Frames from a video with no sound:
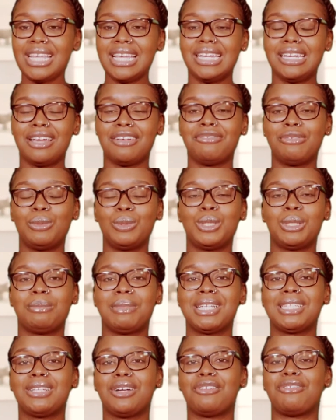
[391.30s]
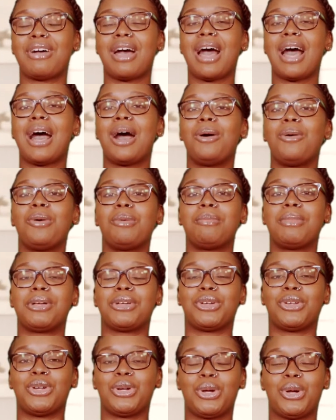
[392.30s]
And I thought to myself, how am I
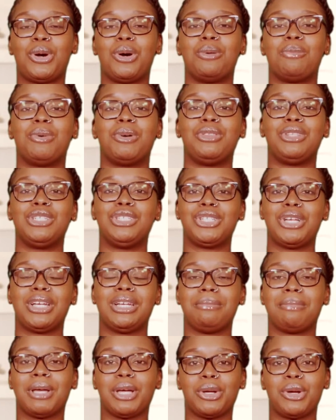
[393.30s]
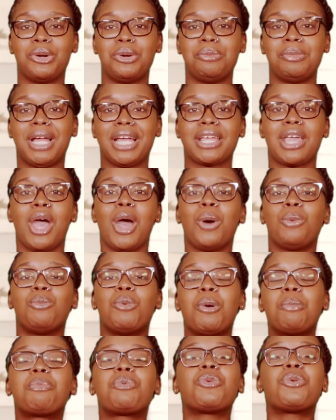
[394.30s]
gonna cope on the journey back home? Like,
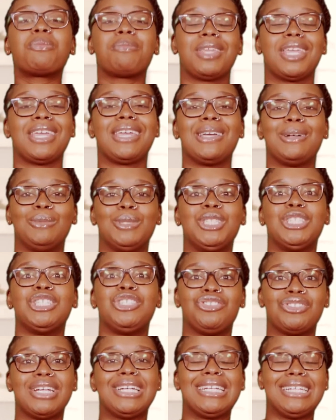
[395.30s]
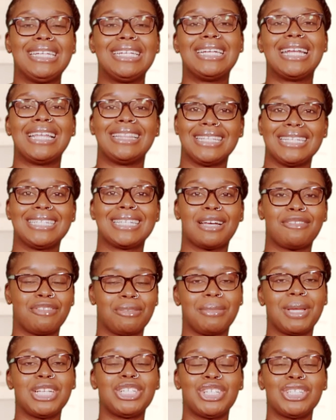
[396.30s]
what brought me here was adrenaline and these
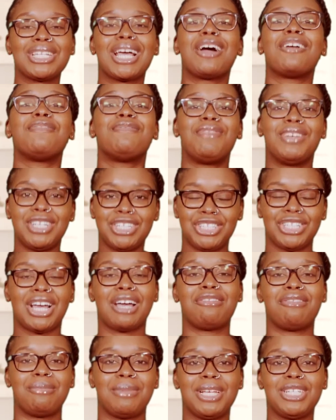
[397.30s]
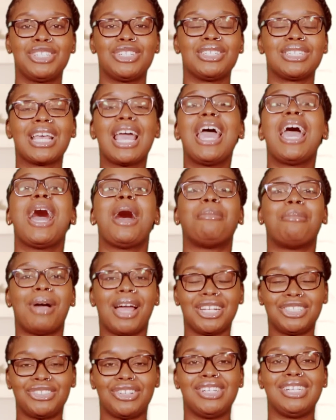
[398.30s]
affirmations. I finished the affirmations and
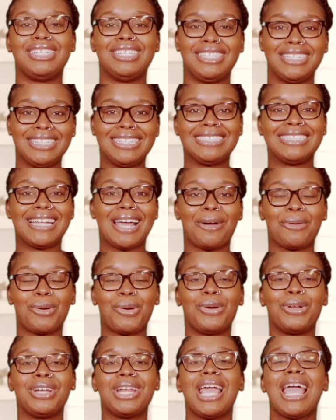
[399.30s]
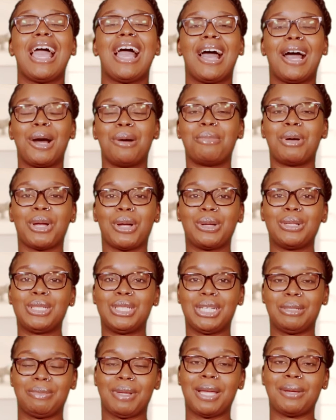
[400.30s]
my adrenaline is now gone. How am I going
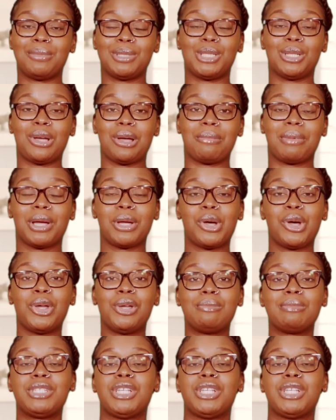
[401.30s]
to be able to go back home?